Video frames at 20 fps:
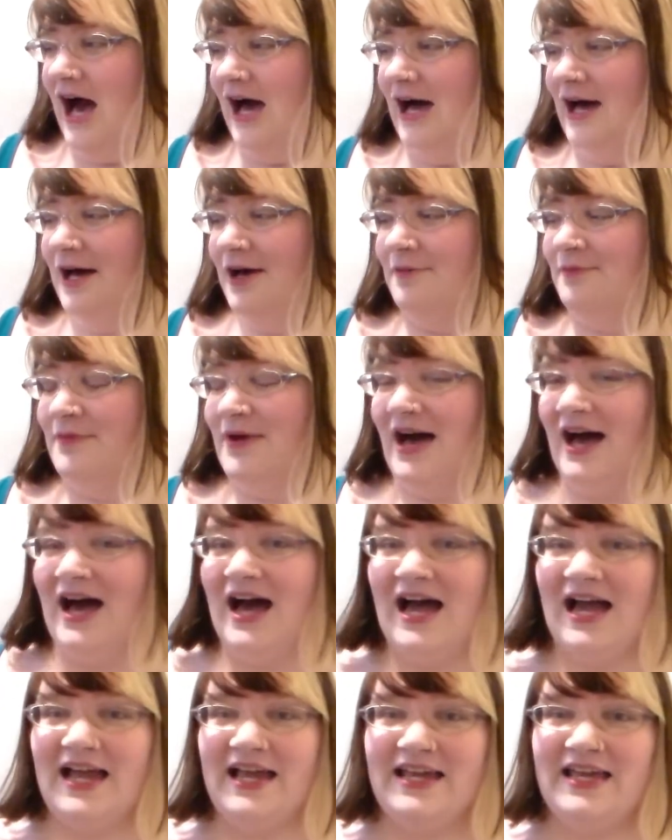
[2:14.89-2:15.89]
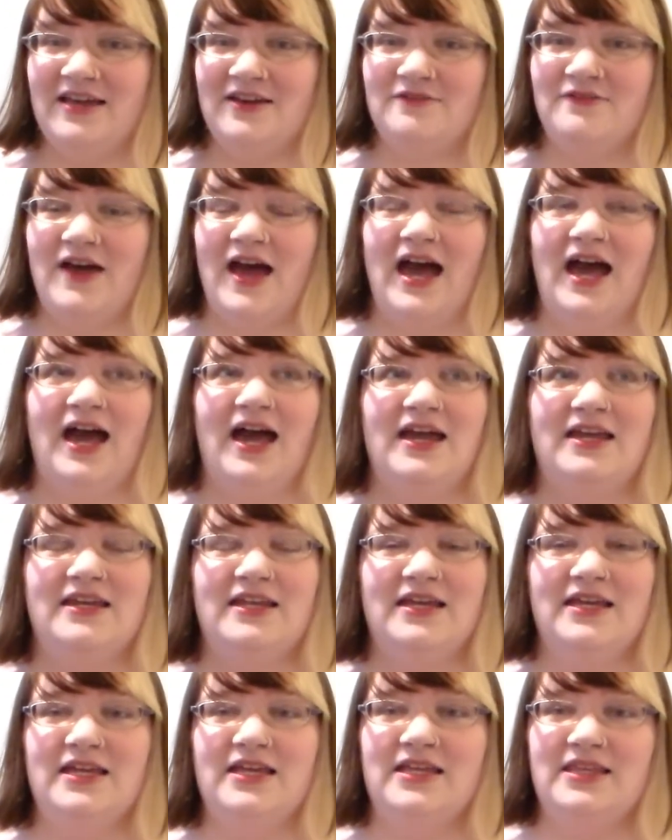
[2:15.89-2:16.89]
Um, I have
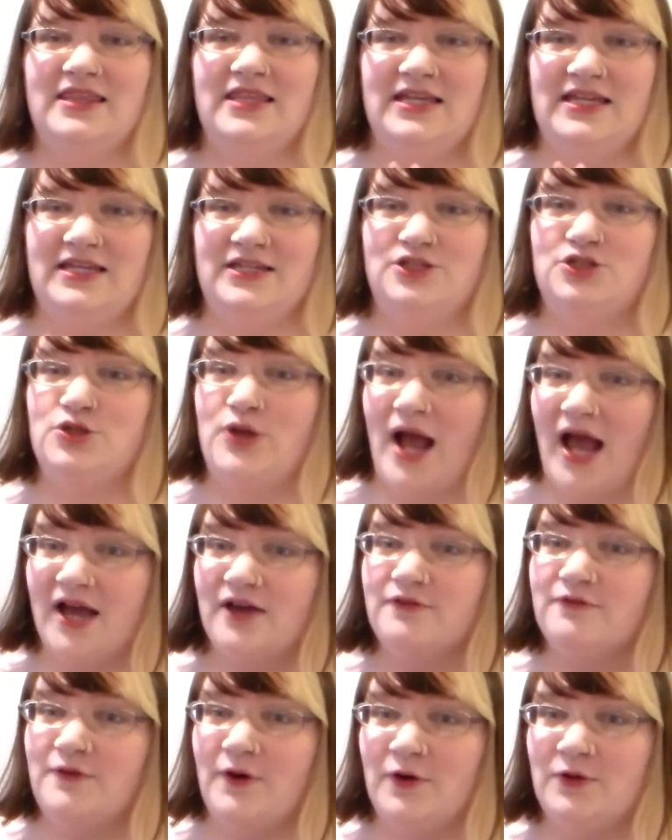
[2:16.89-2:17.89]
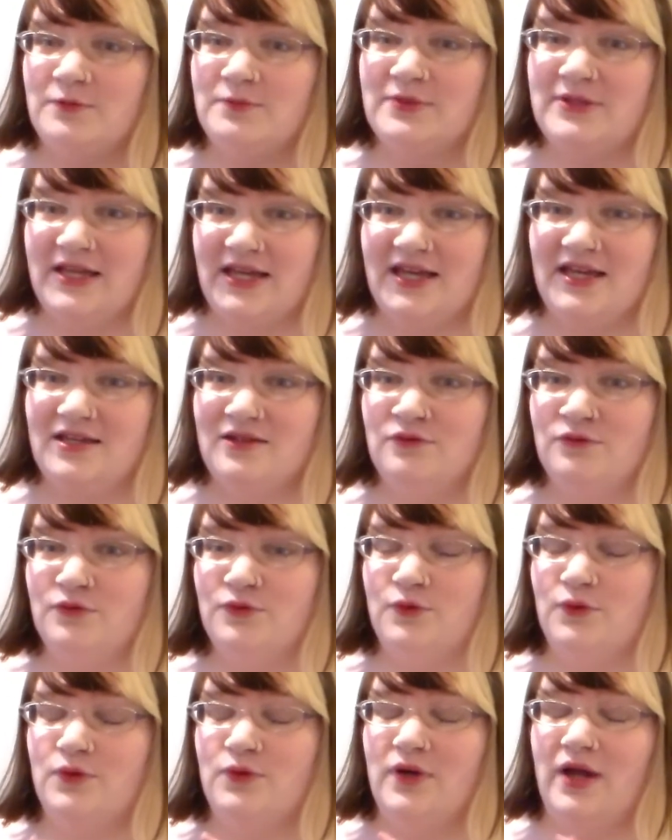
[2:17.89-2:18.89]
had the track phone plan
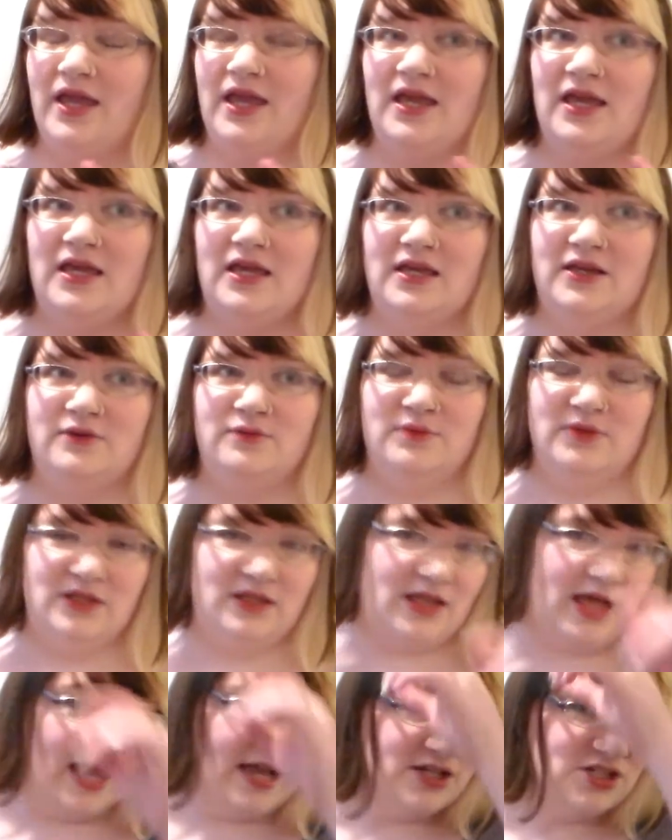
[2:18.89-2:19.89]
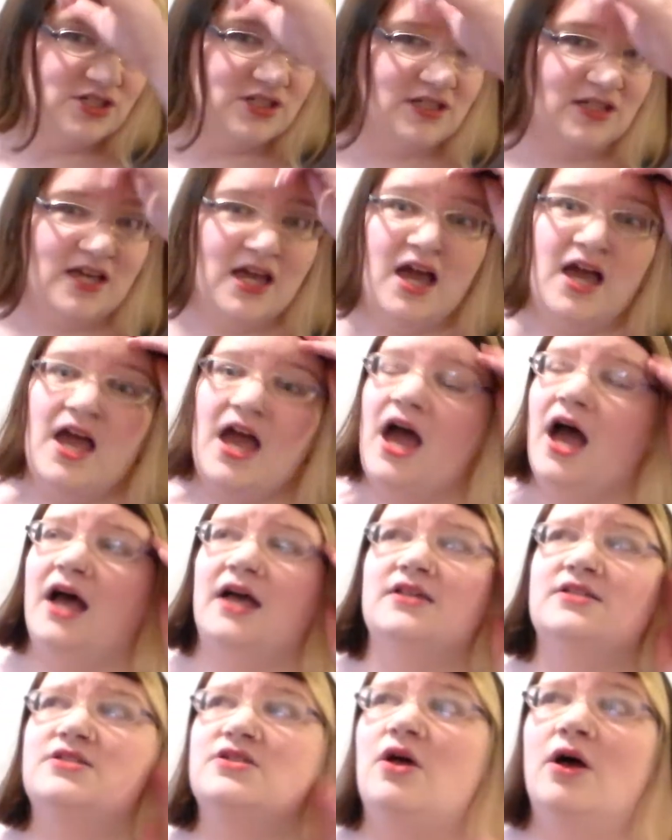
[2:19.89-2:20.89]
for a really, actually,
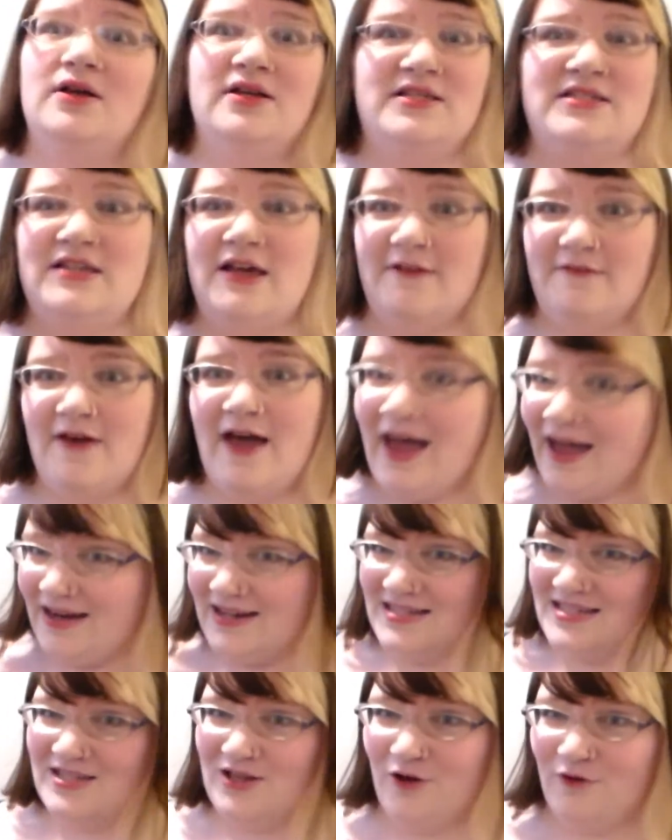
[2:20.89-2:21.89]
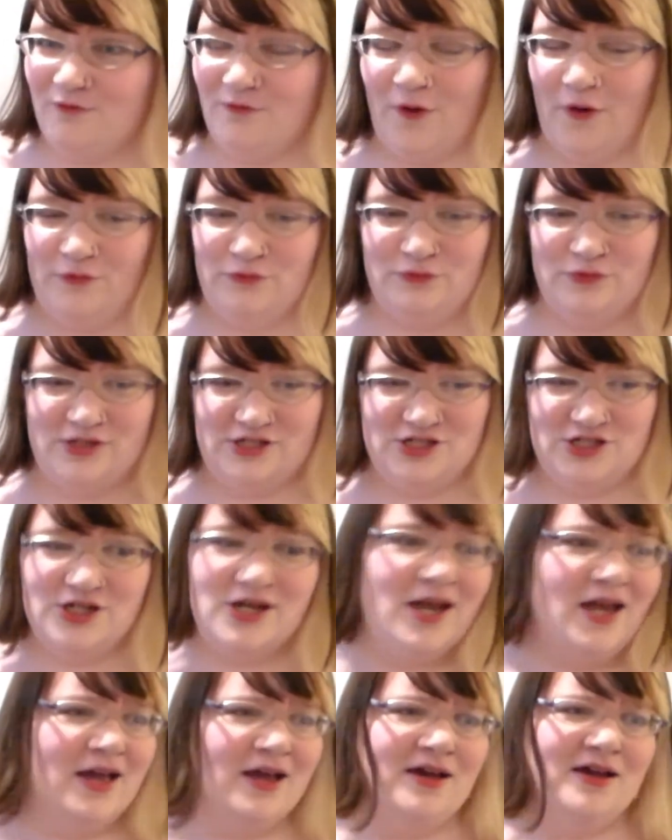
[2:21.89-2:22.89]
as long as I've had a cell phone,
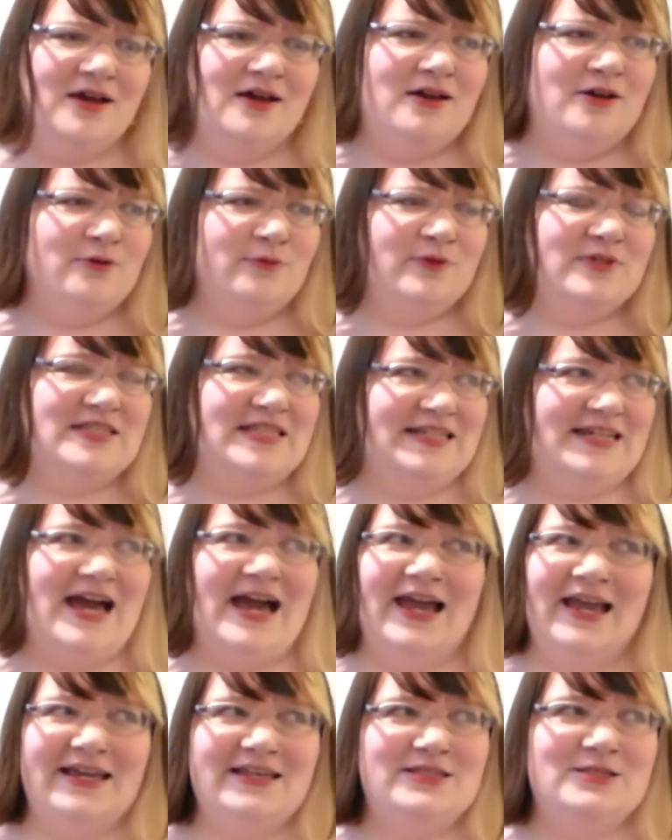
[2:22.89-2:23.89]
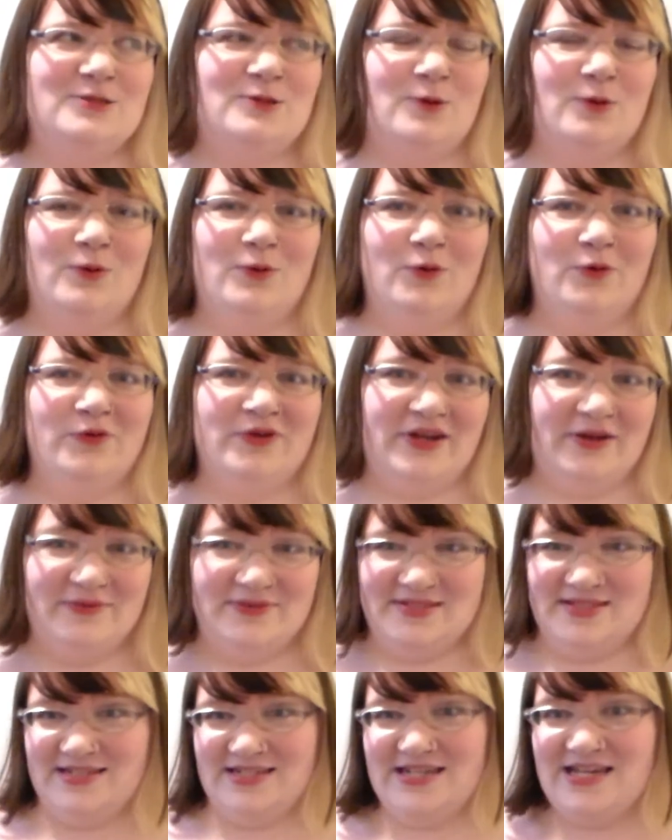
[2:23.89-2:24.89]
which was in high school when I
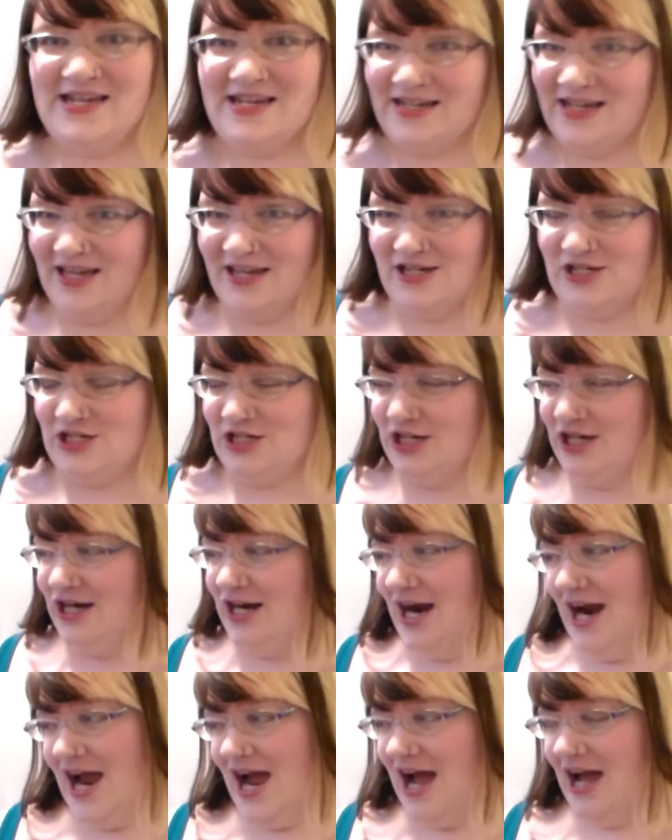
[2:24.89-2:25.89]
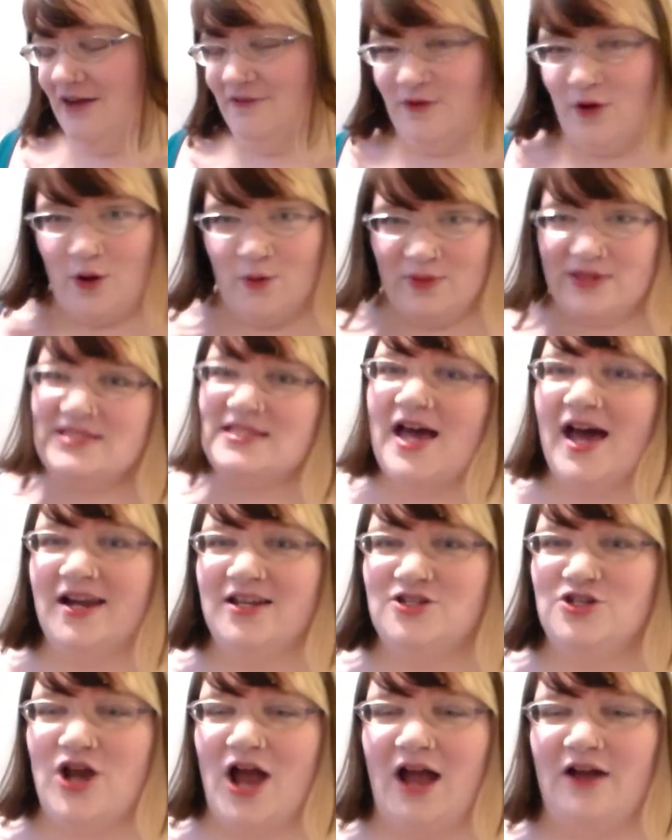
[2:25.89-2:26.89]
was a teenager. I've always
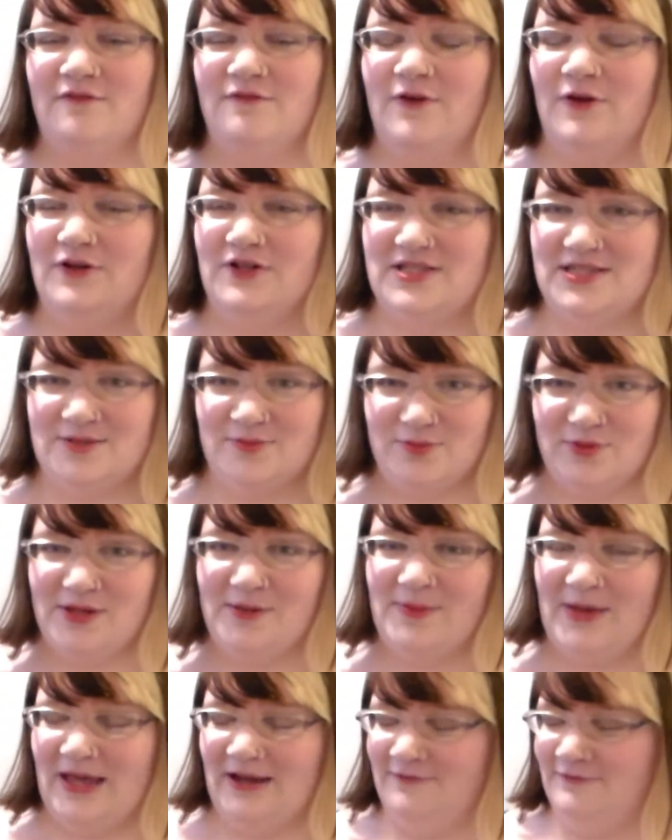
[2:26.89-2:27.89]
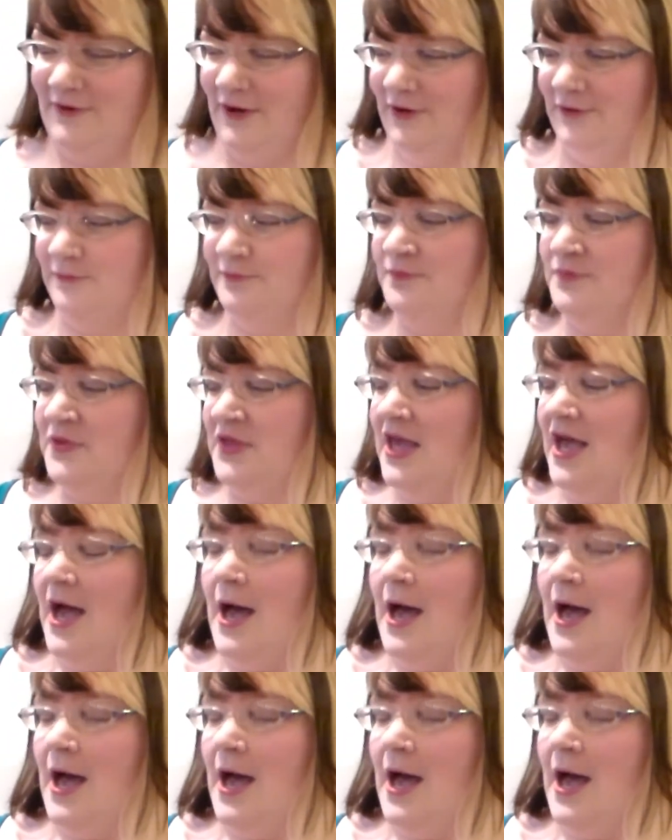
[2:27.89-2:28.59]
had a track phone. It's a prepaid phone,